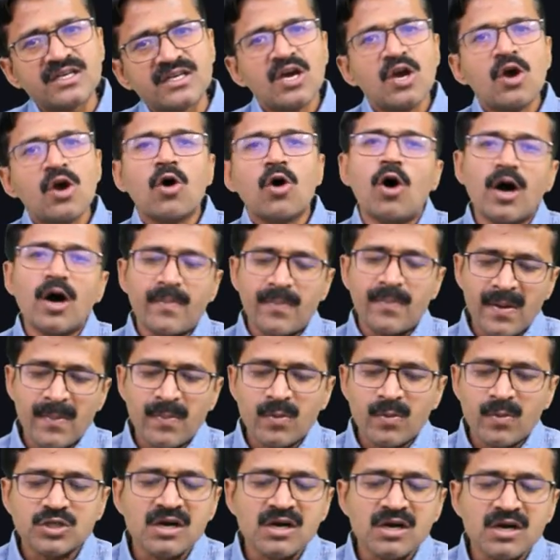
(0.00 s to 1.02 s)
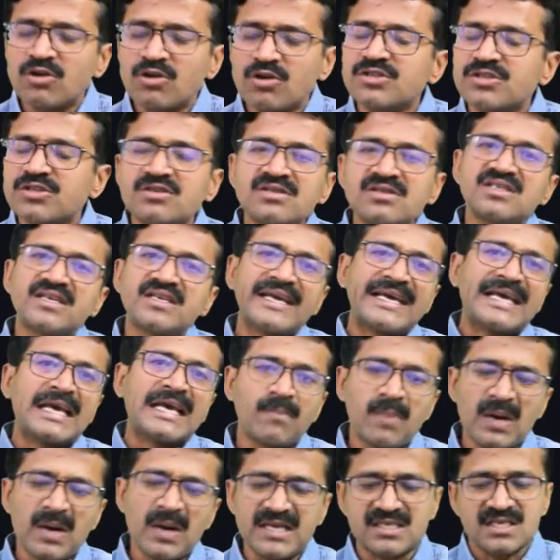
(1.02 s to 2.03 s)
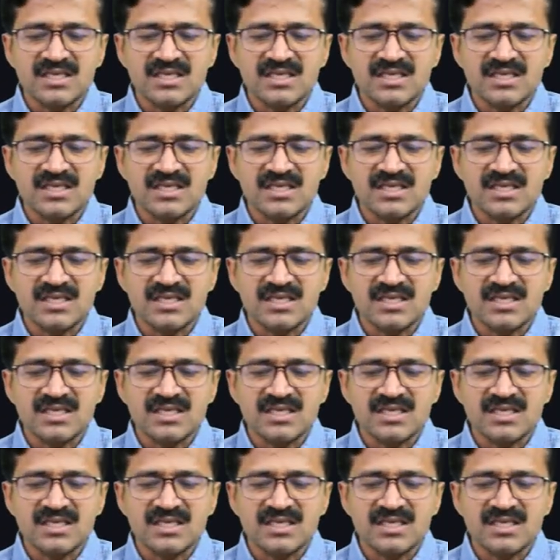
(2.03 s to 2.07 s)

or proportional constant taking place.